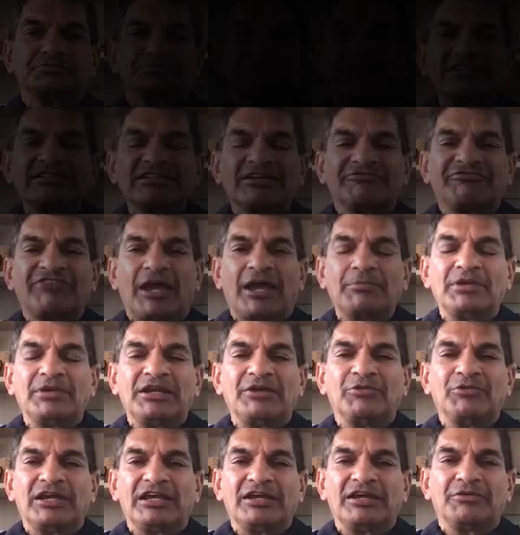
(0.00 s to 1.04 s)
As a
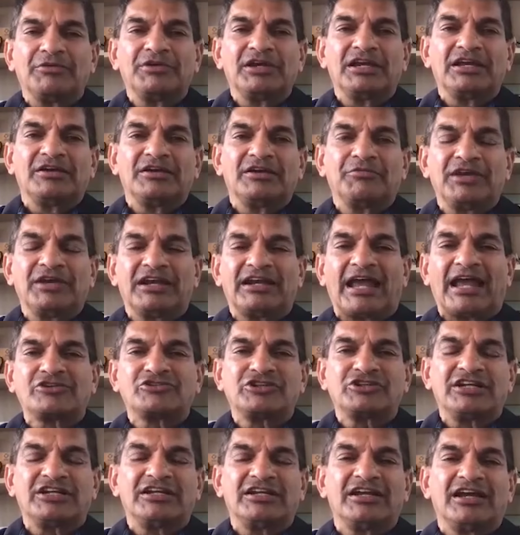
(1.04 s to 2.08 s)
family, we are
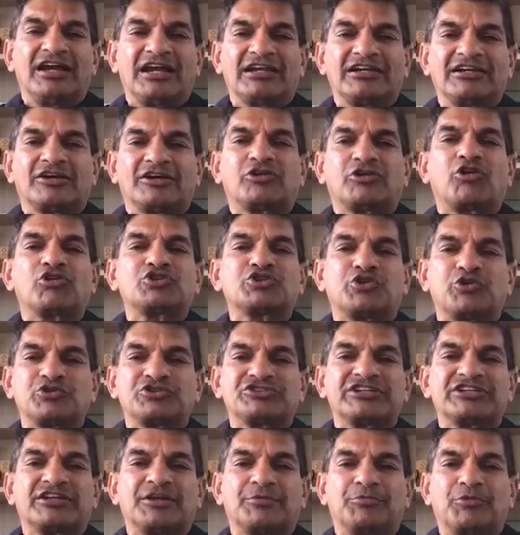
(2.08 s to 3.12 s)
actually at a
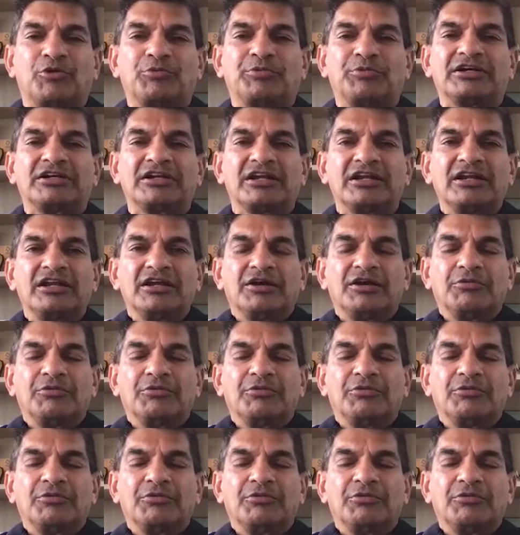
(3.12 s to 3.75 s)
crossroads at the moment.